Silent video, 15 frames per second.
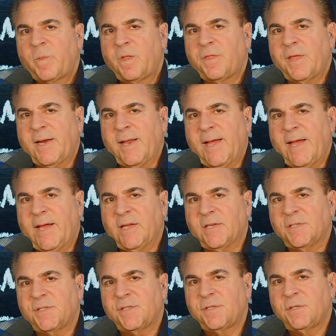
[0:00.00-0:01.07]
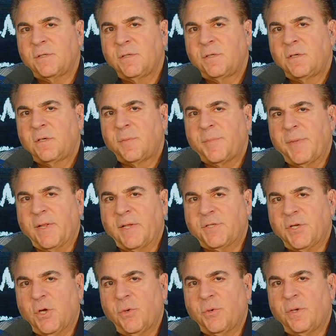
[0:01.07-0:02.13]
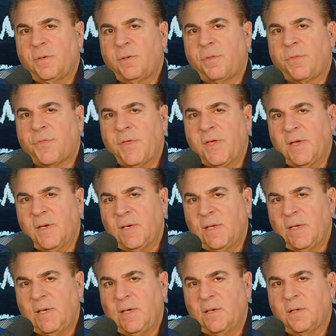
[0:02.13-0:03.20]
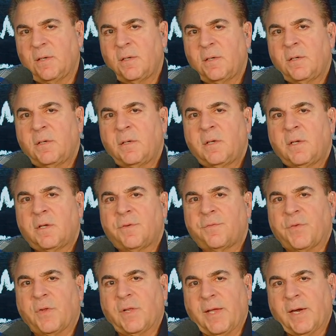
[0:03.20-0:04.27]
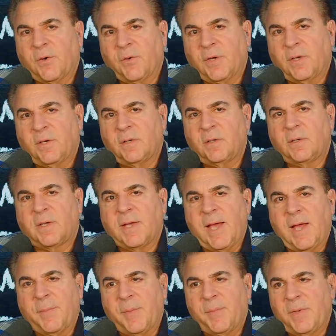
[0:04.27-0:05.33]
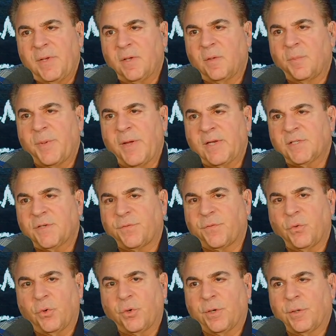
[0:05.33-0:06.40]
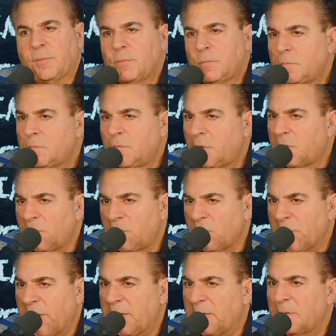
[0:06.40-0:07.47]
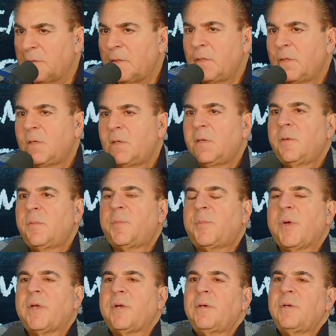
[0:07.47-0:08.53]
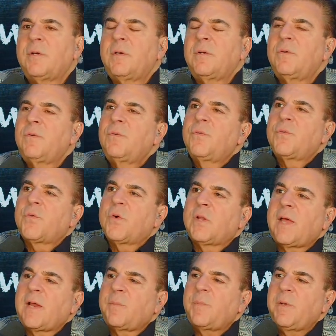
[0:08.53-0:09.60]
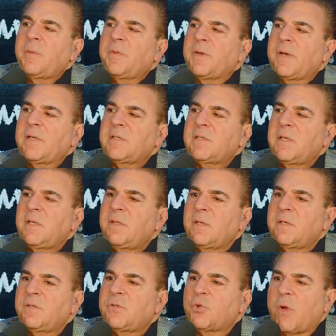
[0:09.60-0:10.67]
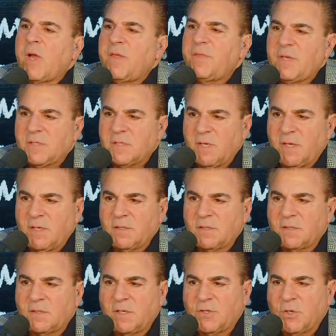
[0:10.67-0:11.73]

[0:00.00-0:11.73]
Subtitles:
that has melatonin, theanine, valerian, chamomile, passiflora. You could do that. But for a lot of people that I see that try these things that